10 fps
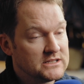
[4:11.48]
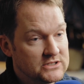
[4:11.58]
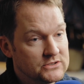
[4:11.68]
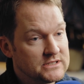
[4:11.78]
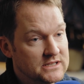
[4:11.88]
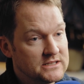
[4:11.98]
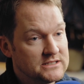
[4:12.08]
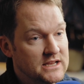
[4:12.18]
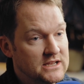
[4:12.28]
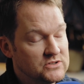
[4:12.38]
I stood side
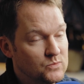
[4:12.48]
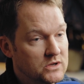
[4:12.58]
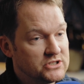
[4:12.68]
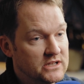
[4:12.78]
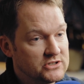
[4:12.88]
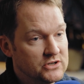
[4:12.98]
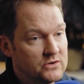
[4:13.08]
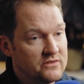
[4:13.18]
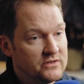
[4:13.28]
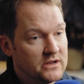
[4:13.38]
stage and watched that
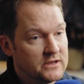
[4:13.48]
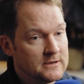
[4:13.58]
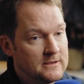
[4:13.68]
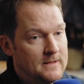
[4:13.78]
show every night.